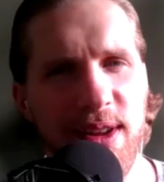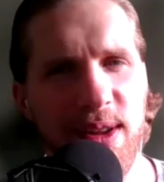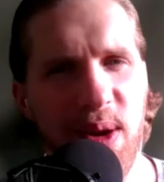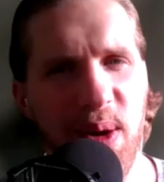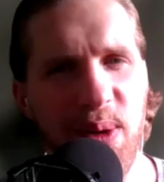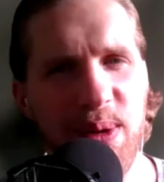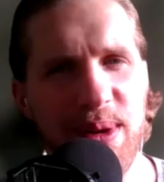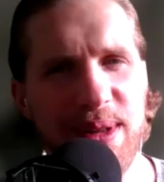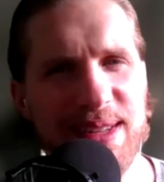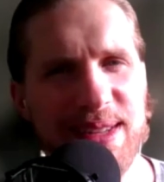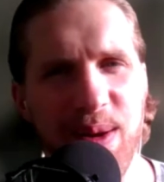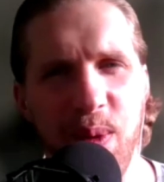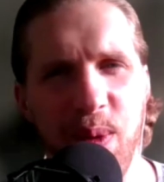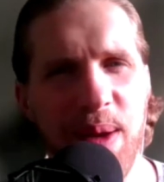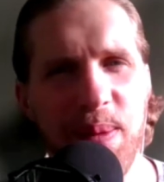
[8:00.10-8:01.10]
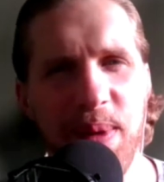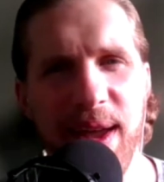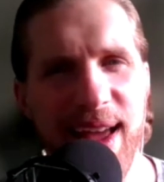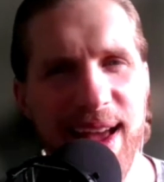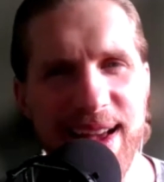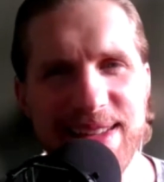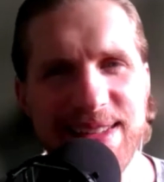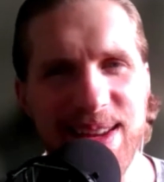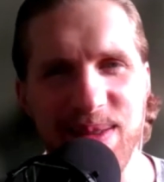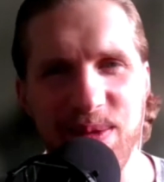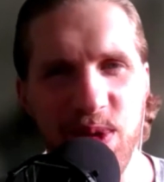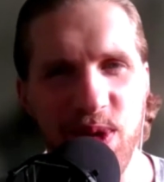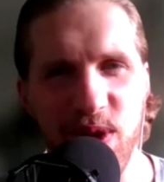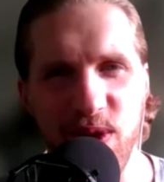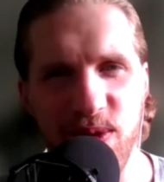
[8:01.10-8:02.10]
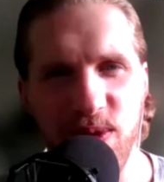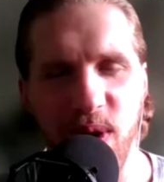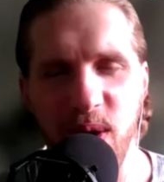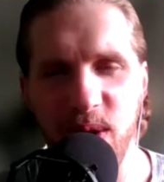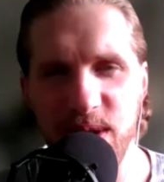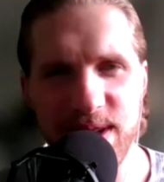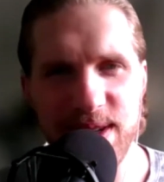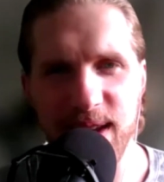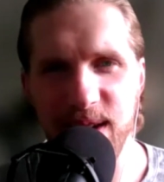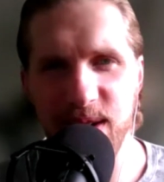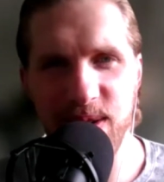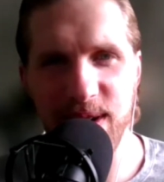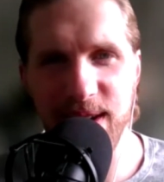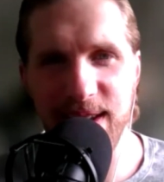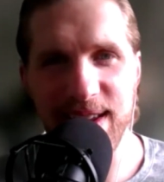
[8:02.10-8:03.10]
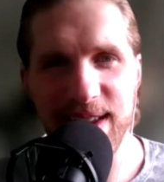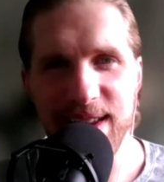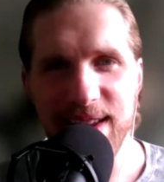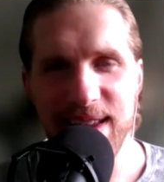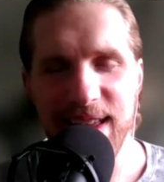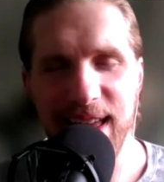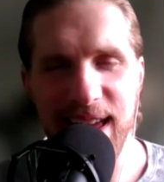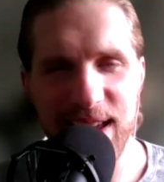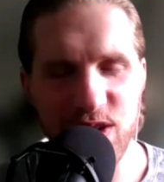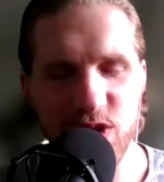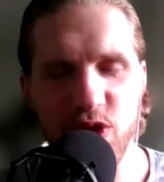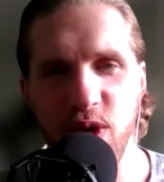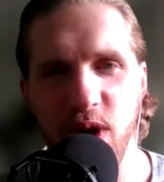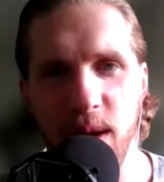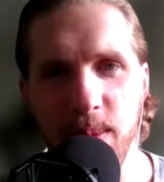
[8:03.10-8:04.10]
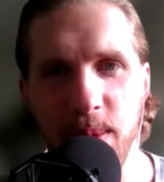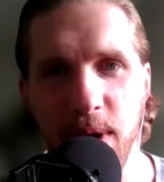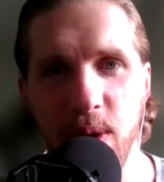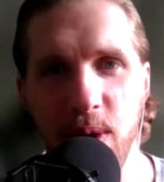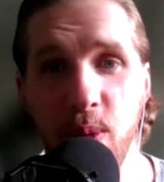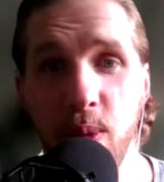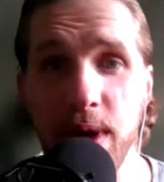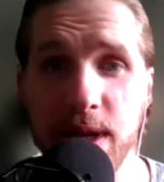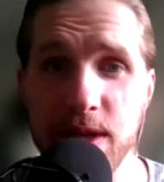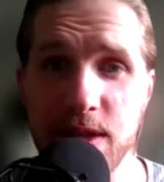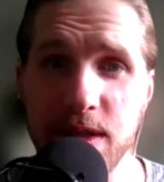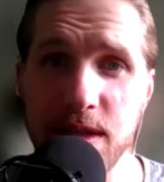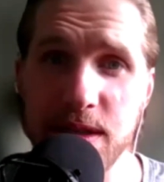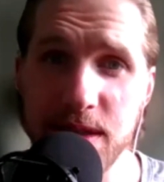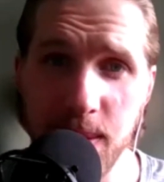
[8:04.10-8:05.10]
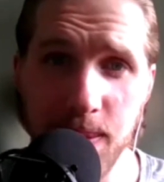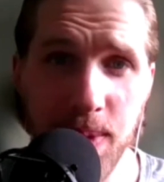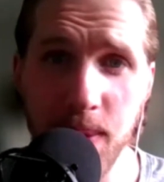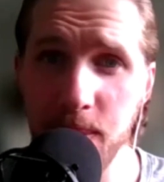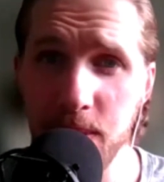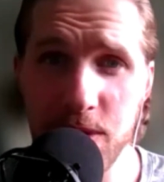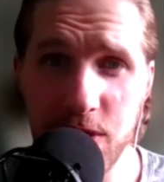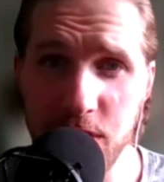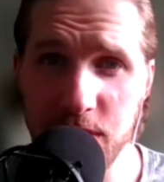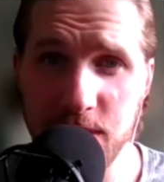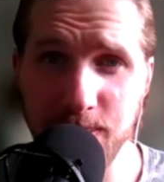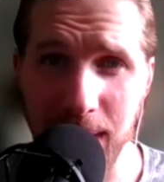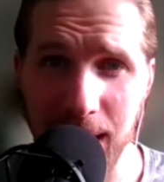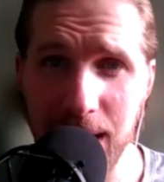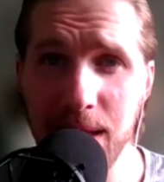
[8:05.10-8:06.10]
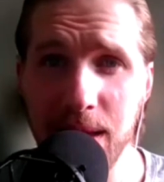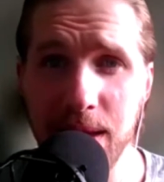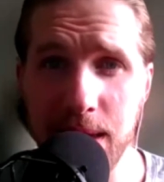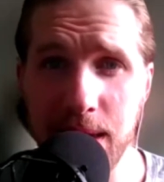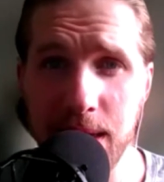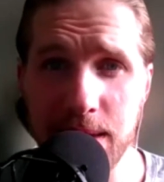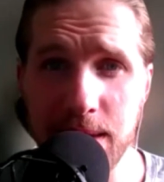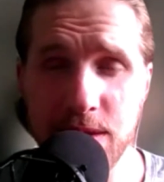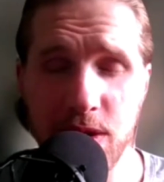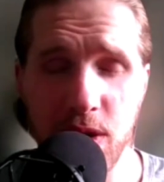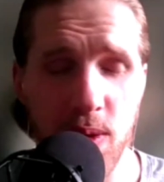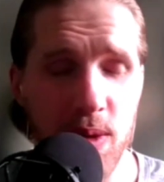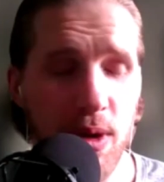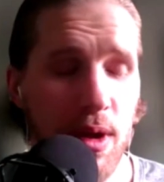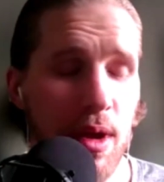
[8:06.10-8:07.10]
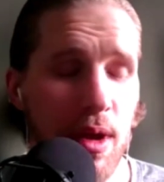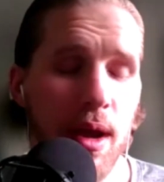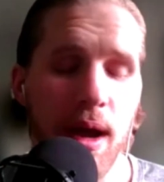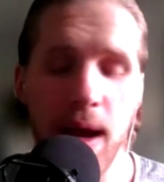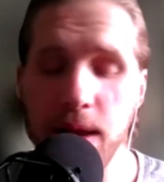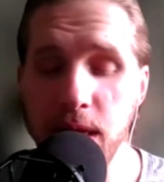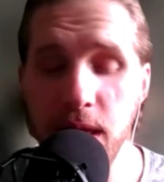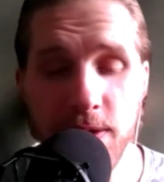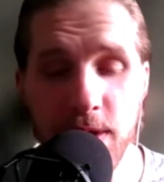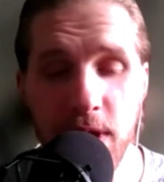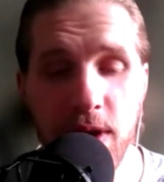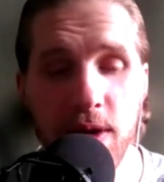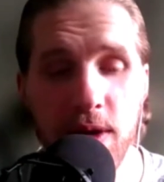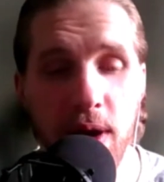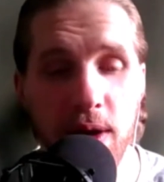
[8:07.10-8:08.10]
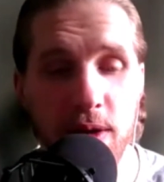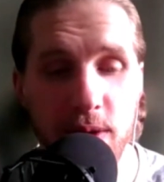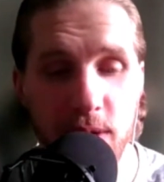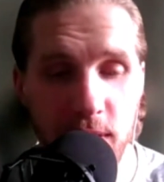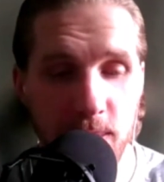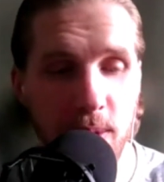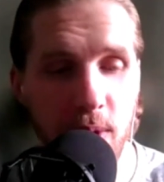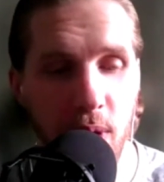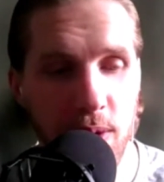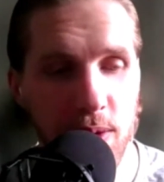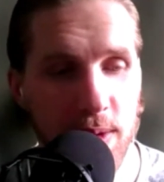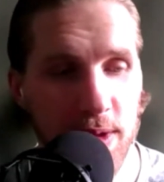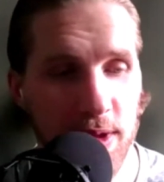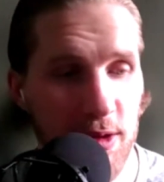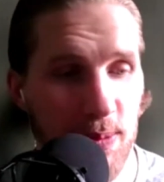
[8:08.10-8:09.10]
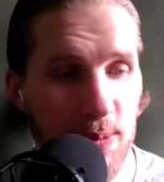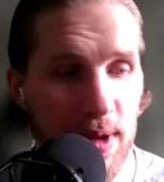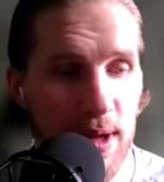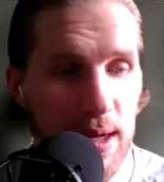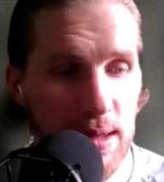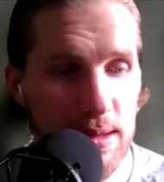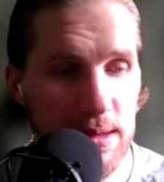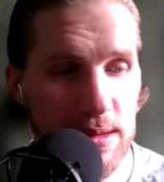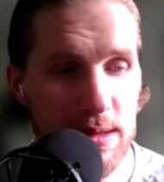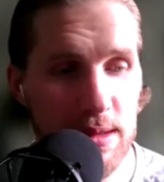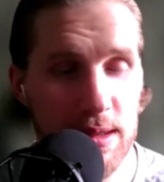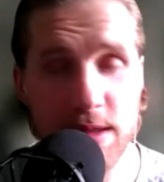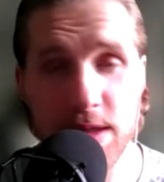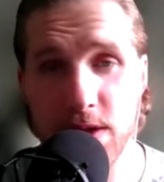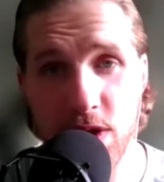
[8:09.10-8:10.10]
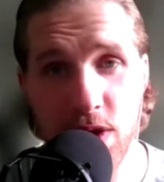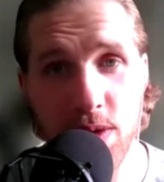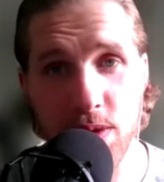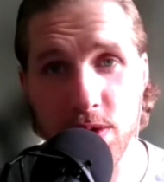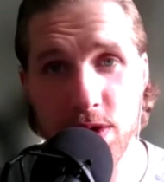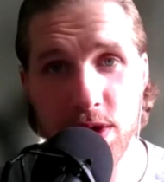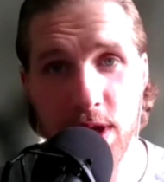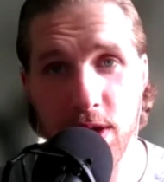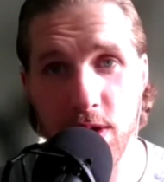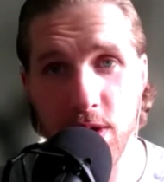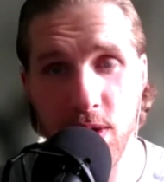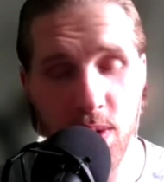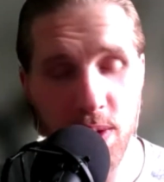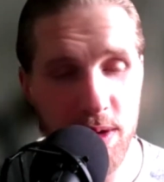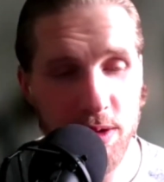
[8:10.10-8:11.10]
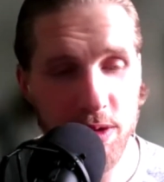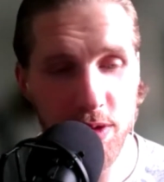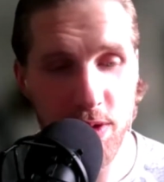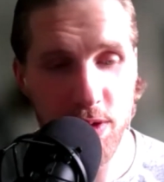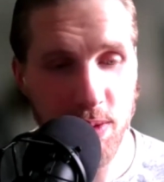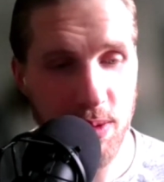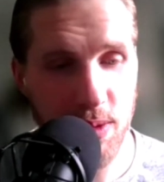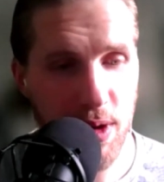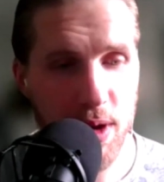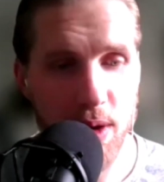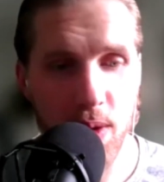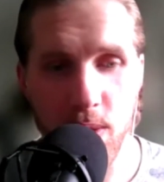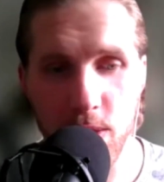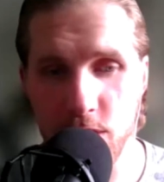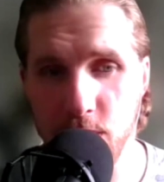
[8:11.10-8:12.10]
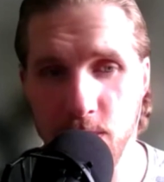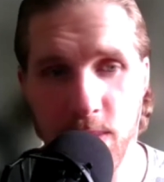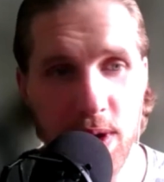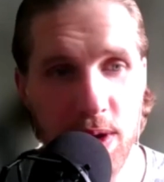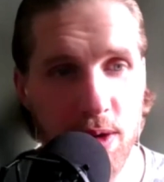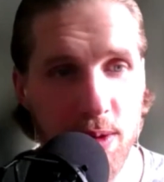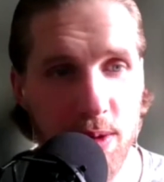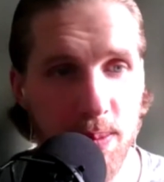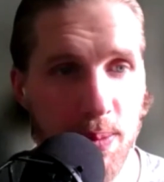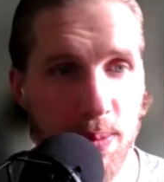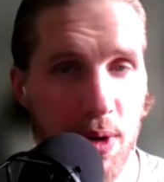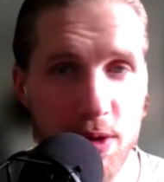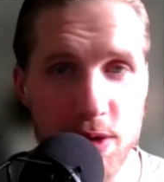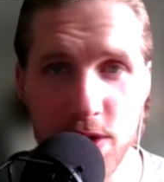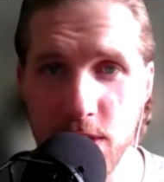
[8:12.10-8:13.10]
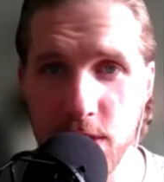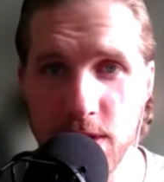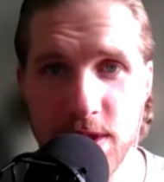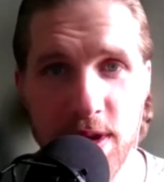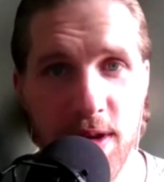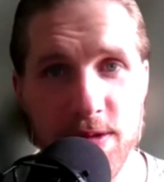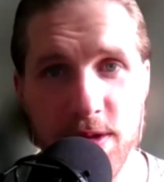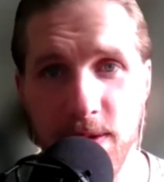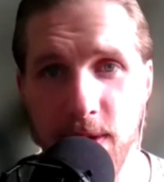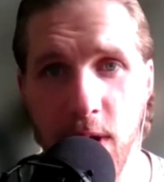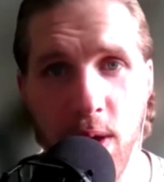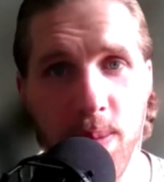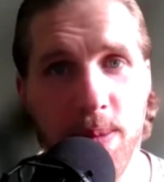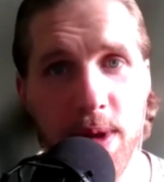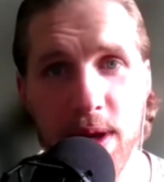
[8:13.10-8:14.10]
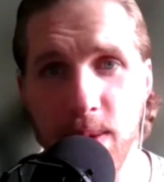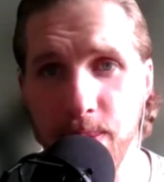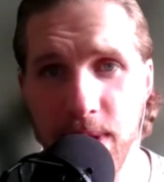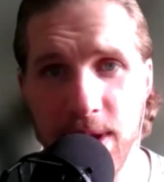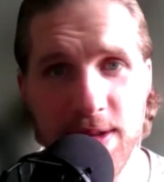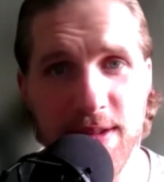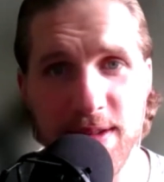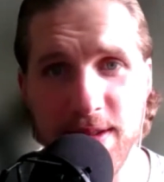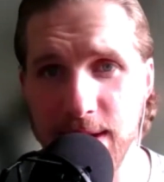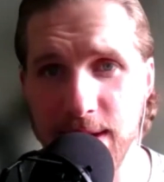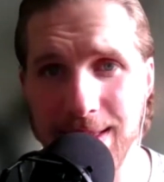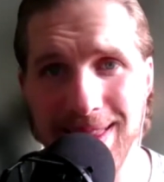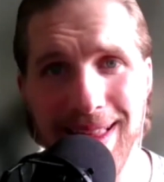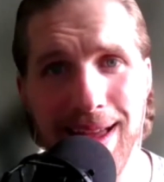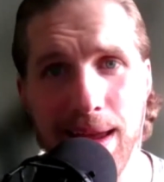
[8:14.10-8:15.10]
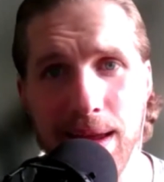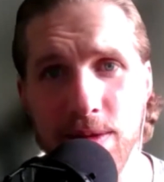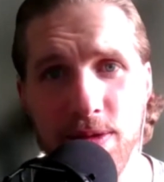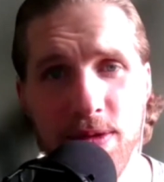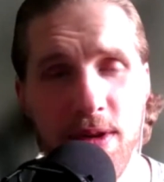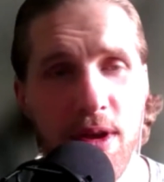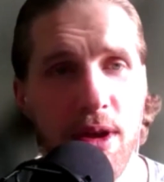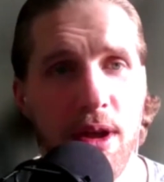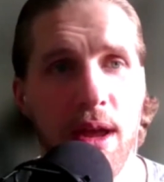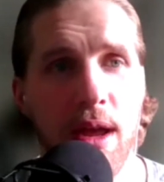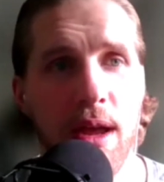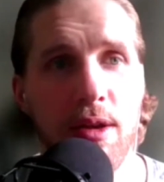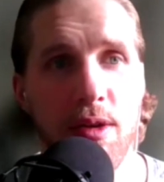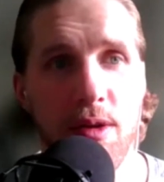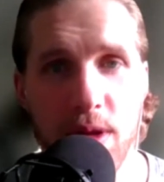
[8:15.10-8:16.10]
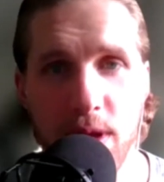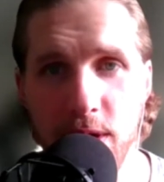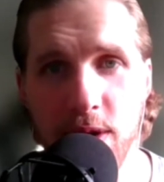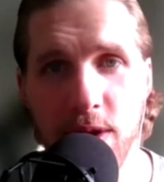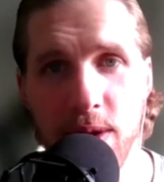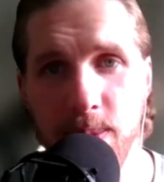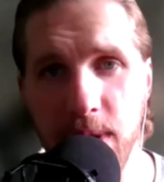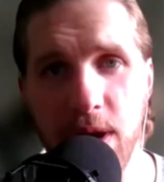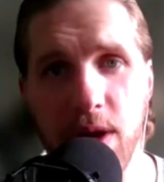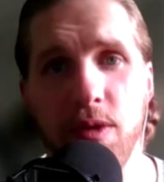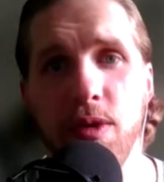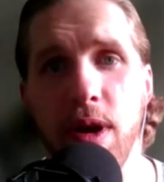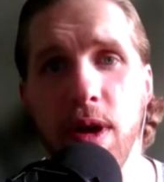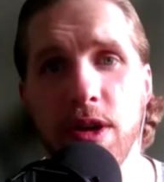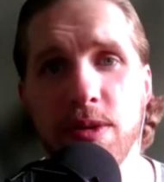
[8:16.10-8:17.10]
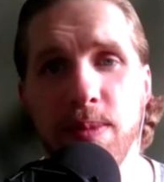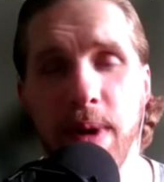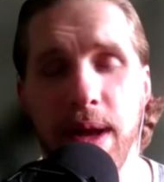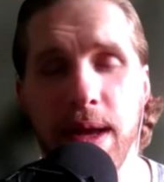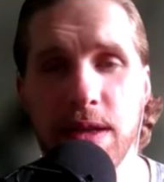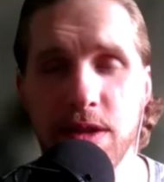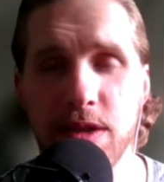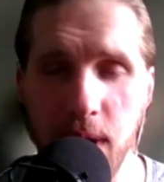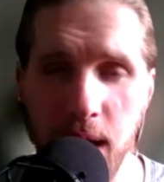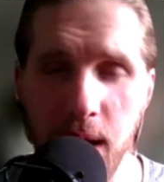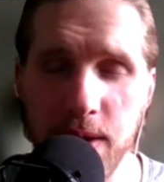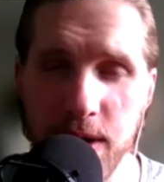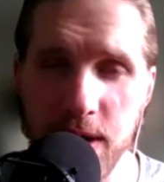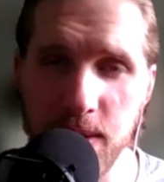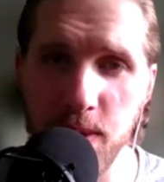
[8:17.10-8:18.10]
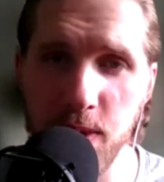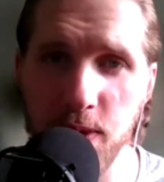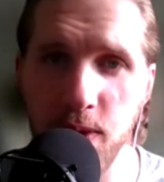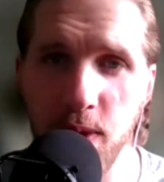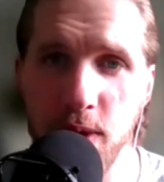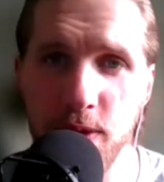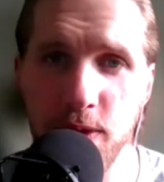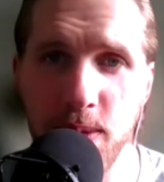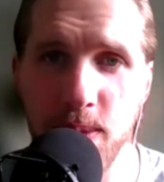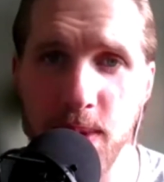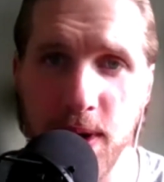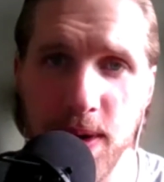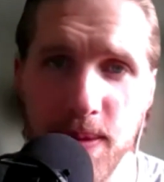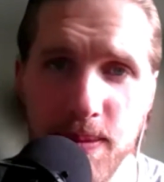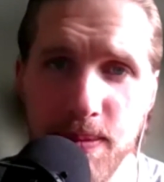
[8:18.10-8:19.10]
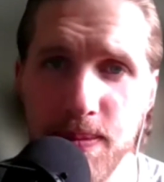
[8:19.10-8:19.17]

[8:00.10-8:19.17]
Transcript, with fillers: You know, it's like, why am I asking for this voluntary head trauma when it's some people are just battling it? So I'd love to hear how you keep going with this because this is huge. Like you're going through what should be your personal self development in business and in life, and you're yeah. literally being crushed by it. So, how did it move forward from here?